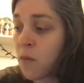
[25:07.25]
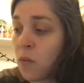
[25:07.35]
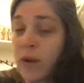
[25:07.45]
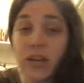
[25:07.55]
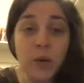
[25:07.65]

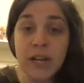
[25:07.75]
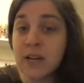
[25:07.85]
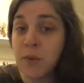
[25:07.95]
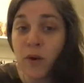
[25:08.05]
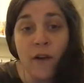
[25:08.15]
We don't need to
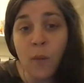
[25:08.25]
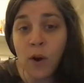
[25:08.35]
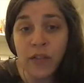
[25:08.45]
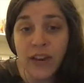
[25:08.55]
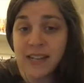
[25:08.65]
prove our
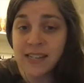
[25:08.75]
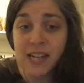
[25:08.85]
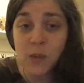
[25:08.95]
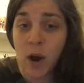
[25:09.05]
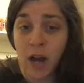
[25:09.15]
worthiness
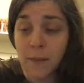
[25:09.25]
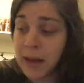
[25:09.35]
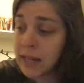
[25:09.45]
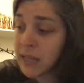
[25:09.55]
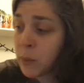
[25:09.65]
because we're
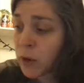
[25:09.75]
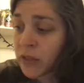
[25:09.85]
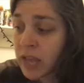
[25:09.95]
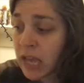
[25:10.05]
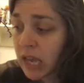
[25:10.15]
automatically
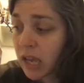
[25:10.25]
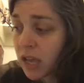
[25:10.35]
worthy.